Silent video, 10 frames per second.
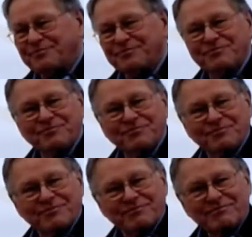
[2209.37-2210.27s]

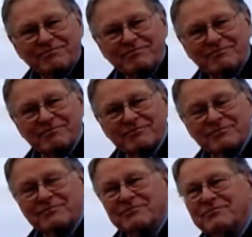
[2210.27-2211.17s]

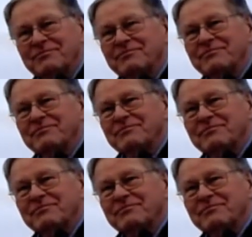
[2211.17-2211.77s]
No one is speaking in this clip.